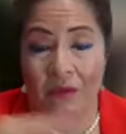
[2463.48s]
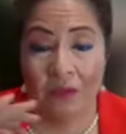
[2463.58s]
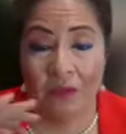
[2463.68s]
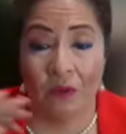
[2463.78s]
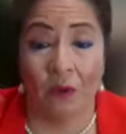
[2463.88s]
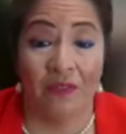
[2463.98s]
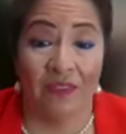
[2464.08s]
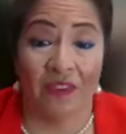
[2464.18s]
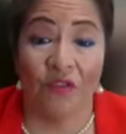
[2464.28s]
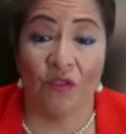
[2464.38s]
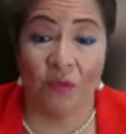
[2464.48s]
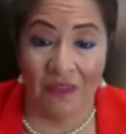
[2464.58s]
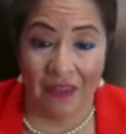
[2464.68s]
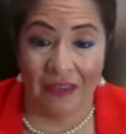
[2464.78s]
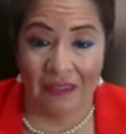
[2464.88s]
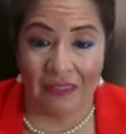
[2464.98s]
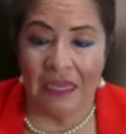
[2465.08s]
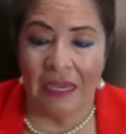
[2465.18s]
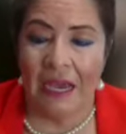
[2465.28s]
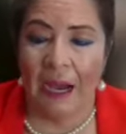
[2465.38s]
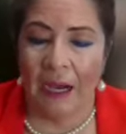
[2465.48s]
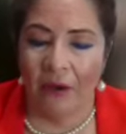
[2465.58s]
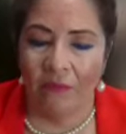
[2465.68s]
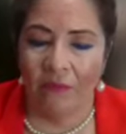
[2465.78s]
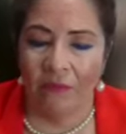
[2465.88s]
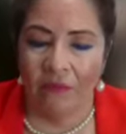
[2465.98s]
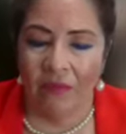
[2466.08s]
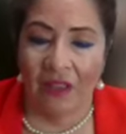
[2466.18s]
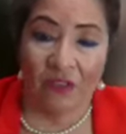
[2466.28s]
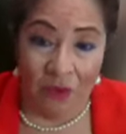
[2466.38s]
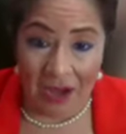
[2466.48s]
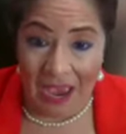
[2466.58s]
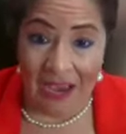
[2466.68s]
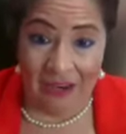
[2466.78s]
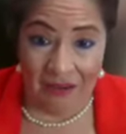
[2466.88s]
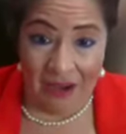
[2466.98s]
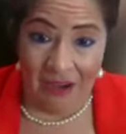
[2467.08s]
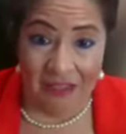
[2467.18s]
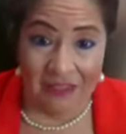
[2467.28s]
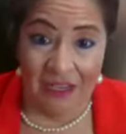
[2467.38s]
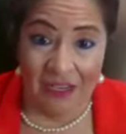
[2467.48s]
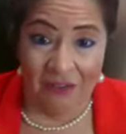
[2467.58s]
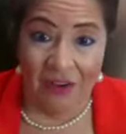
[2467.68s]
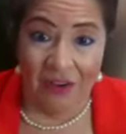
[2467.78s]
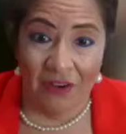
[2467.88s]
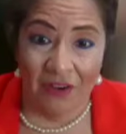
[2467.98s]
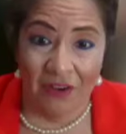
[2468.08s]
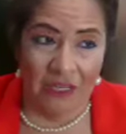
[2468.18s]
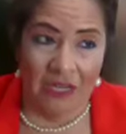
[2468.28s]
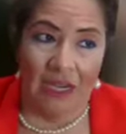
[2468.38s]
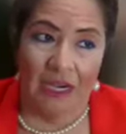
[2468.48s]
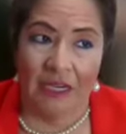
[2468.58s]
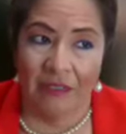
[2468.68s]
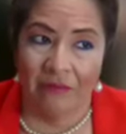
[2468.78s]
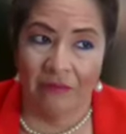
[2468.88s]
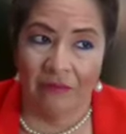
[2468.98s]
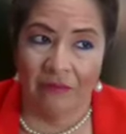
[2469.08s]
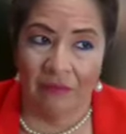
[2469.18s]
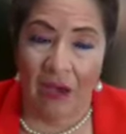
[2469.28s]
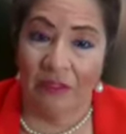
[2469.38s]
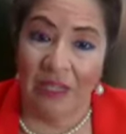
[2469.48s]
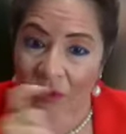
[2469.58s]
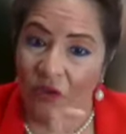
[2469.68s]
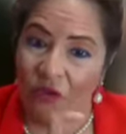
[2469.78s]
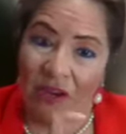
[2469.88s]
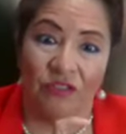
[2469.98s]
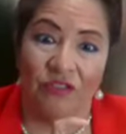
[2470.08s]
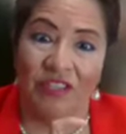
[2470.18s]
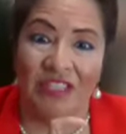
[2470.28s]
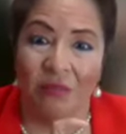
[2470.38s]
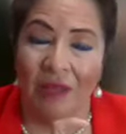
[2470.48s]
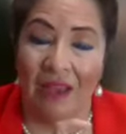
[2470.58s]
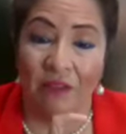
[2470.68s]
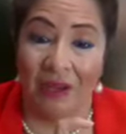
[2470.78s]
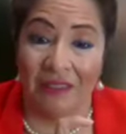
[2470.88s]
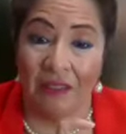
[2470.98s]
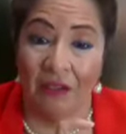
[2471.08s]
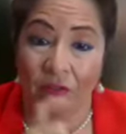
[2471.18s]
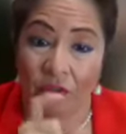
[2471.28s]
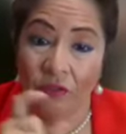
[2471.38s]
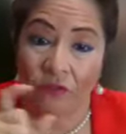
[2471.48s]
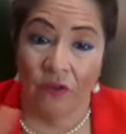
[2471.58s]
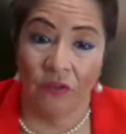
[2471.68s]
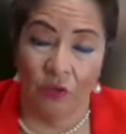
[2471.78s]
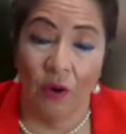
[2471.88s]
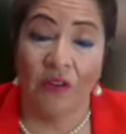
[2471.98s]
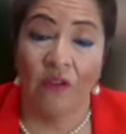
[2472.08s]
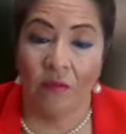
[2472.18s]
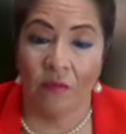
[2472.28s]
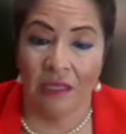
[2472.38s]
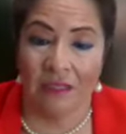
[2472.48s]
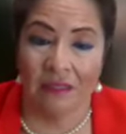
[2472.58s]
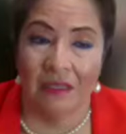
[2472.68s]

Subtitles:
it was always in a group setting. And so when I got an executive coach, I was able to create a strategic plan for myself for 24 months.